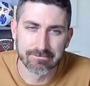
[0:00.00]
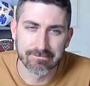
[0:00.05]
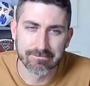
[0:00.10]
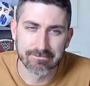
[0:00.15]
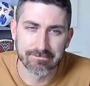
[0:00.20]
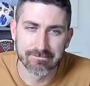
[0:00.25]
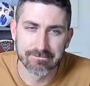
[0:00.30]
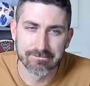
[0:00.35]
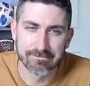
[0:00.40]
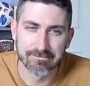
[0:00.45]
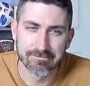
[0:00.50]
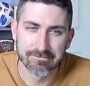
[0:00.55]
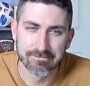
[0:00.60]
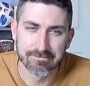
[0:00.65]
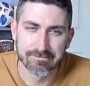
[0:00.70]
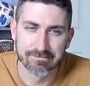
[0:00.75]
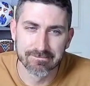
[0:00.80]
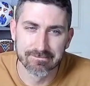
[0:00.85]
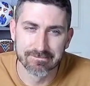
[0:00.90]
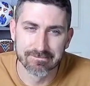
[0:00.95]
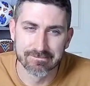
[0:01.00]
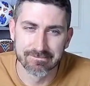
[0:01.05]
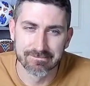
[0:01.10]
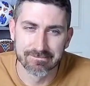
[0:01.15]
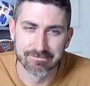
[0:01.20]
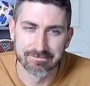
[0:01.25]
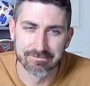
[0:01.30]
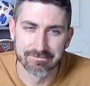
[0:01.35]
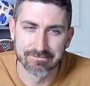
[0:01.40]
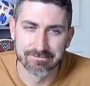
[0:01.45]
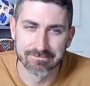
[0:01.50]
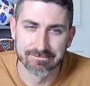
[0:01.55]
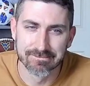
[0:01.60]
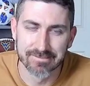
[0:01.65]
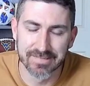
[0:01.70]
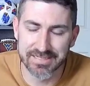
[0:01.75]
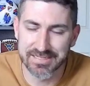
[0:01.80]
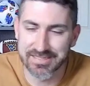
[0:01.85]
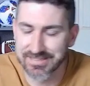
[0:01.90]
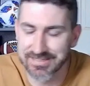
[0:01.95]

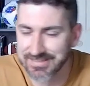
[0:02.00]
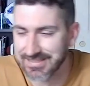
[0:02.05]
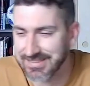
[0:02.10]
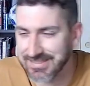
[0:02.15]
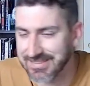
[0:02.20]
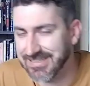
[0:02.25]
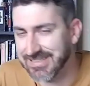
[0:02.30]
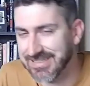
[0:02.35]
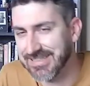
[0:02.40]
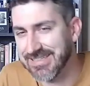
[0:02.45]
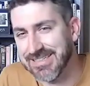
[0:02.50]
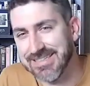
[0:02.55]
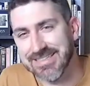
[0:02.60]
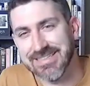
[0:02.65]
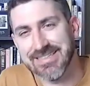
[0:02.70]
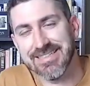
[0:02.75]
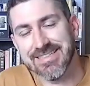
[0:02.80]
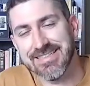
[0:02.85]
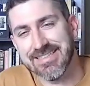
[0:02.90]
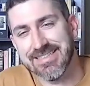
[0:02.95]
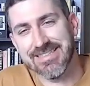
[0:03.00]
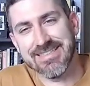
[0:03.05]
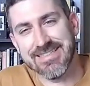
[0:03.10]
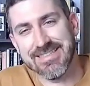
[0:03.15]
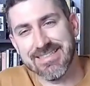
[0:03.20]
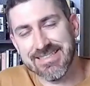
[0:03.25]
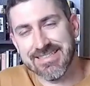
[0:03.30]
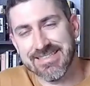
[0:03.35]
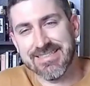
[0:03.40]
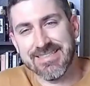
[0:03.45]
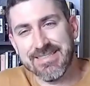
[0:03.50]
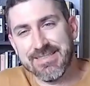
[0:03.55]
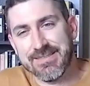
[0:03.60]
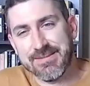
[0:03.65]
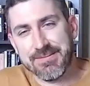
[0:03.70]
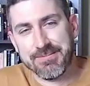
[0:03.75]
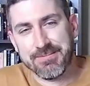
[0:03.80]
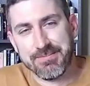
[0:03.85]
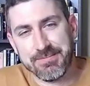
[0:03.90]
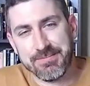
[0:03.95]

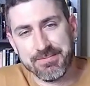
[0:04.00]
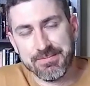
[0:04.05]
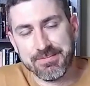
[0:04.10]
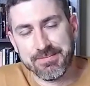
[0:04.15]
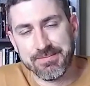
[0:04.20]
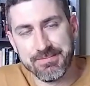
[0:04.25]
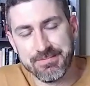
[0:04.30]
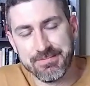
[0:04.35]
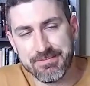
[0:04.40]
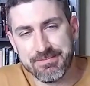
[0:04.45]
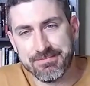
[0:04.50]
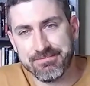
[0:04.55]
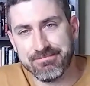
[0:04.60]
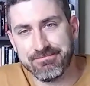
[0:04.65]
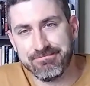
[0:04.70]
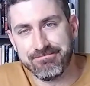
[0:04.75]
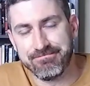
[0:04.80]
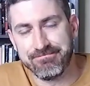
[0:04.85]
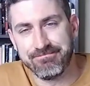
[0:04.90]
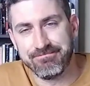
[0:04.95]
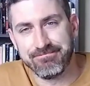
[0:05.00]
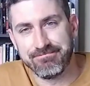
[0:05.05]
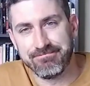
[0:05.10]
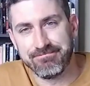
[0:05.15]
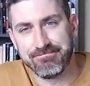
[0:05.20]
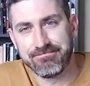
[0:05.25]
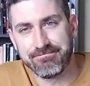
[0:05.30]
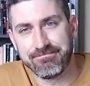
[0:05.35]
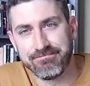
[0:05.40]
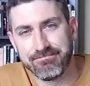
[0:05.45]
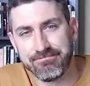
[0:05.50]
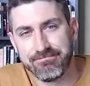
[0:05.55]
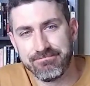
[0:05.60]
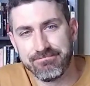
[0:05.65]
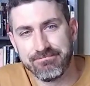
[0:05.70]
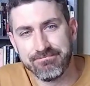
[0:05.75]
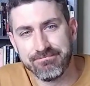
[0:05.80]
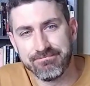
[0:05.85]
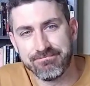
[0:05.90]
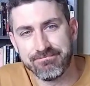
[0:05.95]

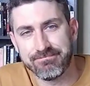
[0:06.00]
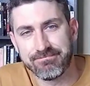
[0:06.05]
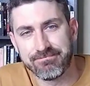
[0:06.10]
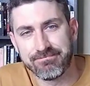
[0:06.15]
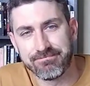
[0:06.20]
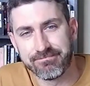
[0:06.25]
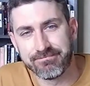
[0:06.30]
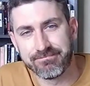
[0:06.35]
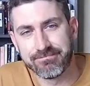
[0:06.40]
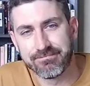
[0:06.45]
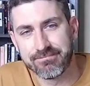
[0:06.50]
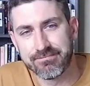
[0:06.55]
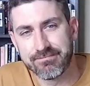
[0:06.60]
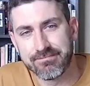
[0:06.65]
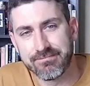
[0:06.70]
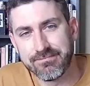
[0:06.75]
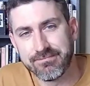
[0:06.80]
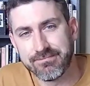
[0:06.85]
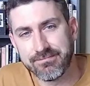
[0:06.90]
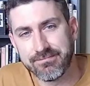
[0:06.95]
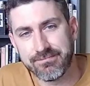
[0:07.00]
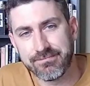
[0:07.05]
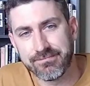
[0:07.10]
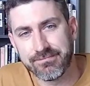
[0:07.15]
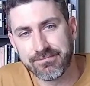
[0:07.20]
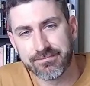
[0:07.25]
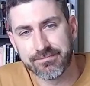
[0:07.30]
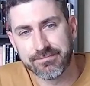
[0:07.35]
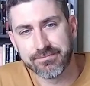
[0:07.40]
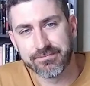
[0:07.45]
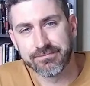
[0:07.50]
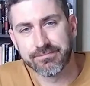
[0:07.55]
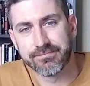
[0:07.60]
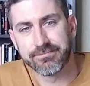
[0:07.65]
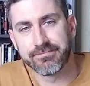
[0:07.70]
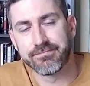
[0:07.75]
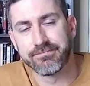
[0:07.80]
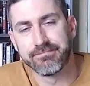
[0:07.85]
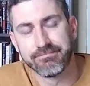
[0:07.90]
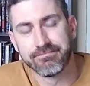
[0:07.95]
(not speaking)